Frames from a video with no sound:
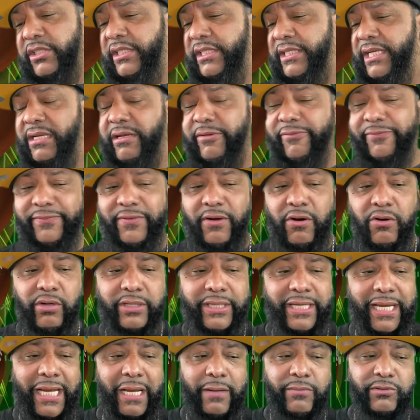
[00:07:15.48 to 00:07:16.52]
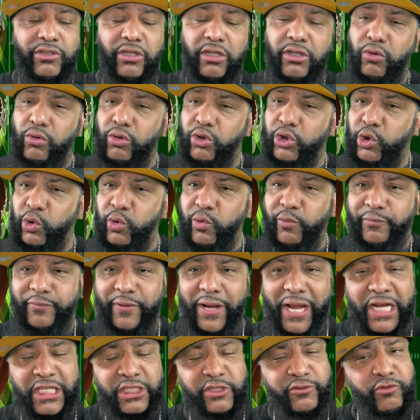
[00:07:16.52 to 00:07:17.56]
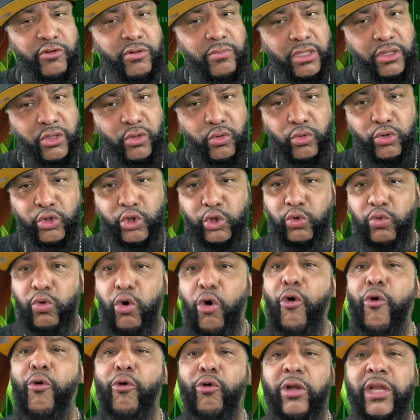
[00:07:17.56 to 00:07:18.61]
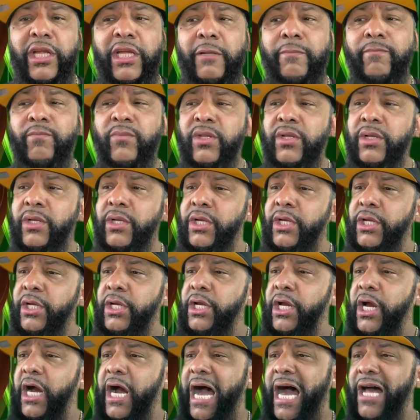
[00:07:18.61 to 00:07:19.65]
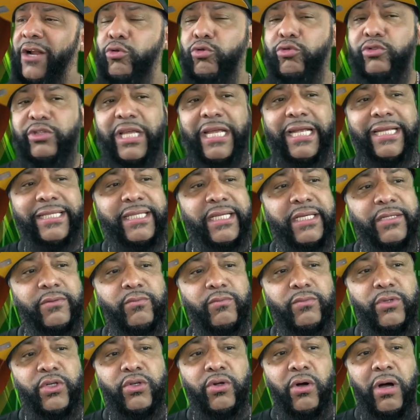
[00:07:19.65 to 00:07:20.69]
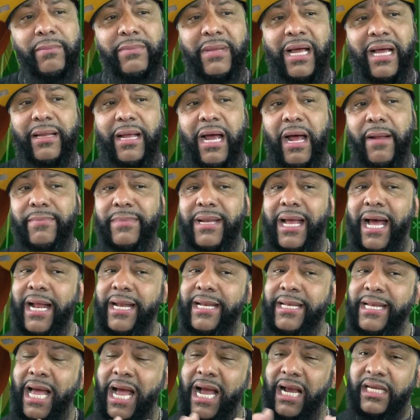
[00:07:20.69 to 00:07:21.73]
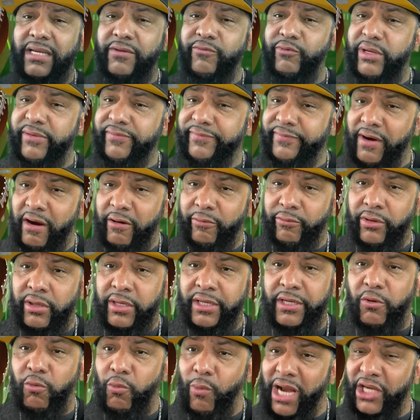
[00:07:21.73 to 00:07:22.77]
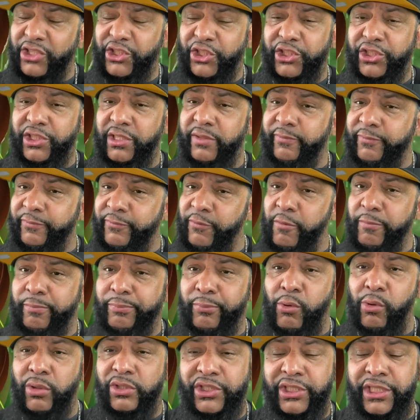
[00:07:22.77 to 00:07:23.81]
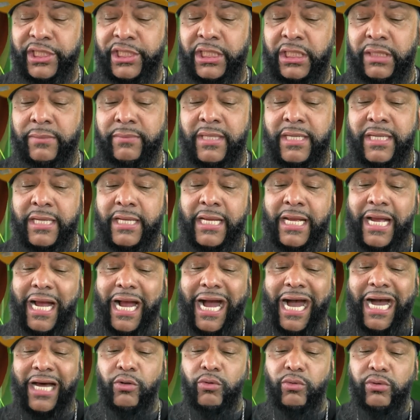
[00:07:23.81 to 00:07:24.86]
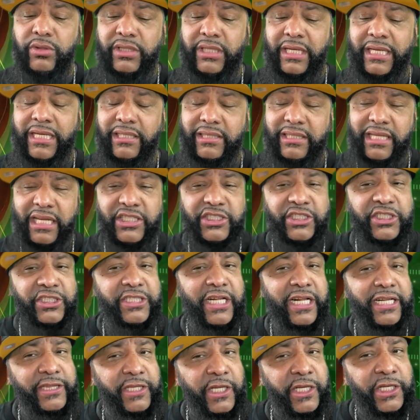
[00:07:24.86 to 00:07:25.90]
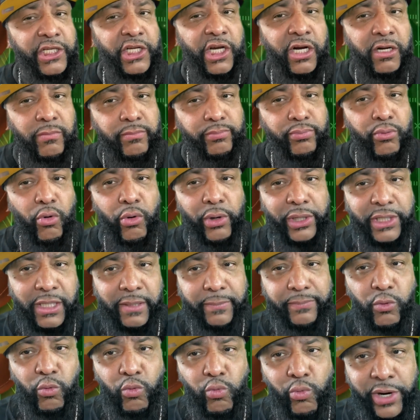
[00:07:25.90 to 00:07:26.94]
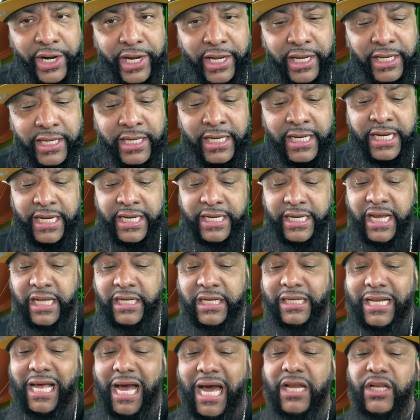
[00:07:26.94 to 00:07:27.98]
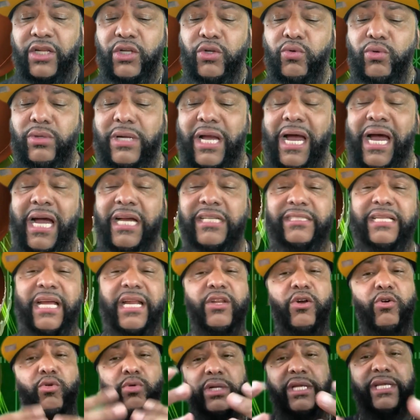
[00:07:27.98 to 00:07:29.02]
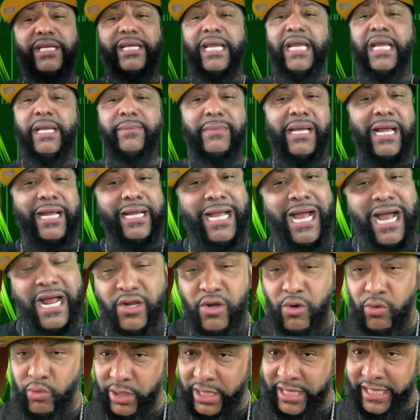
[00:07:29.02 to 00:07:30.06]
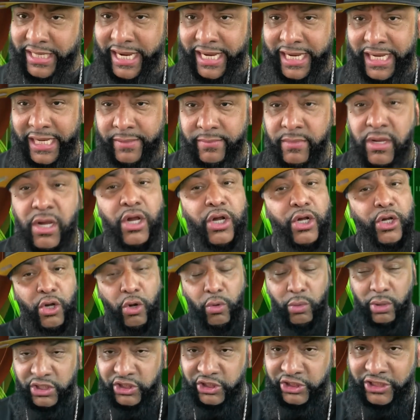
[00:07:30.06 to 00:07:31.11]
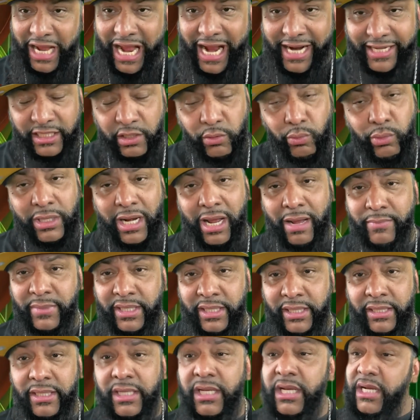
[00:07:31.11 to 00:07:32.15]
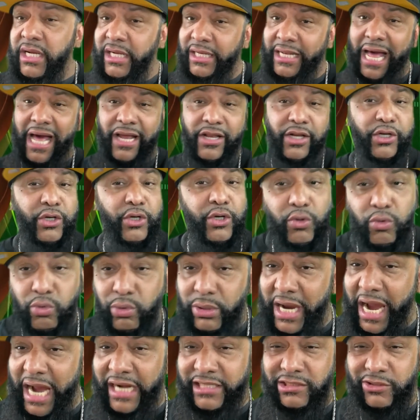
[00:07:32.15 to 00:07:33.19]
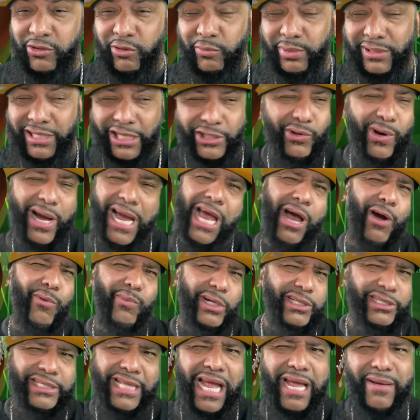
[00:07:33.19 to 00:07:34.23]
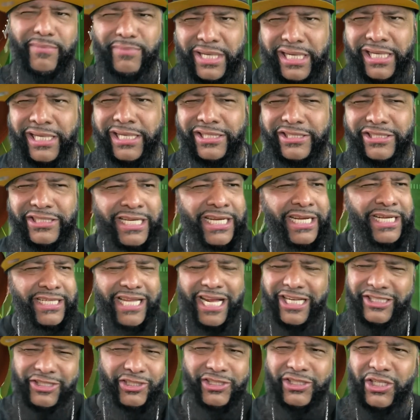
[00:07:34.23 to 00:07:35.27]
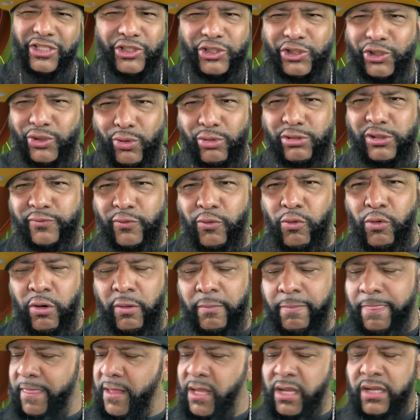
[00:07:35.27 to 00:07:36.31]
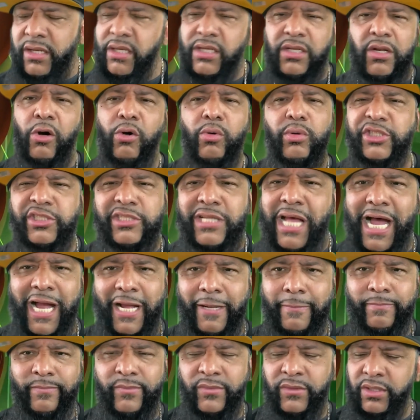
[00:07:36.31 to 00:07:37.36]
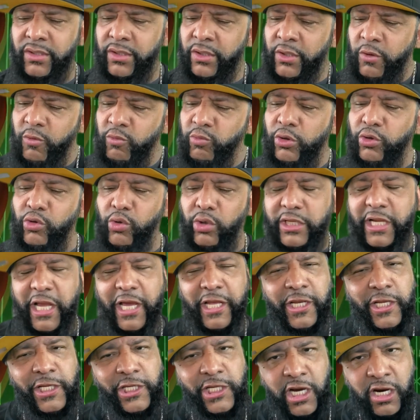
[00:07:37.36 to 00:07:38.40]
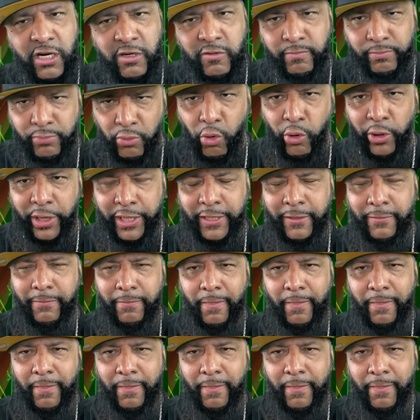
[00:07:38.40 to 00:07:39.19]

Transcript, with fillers: the NFL game was a little too fast for him, a little too early. I don't think that you know I'm not I'm not knocking Rivera and the Washington football team. I don't think they set the young boy up to win. And a lot of you guys that know the game, like I know the game, know exactly what I mean. A lot of you new guys are gonna be like, "Yo, Al, what that means? That's an excuse for him." No, it's not when you get a young boy,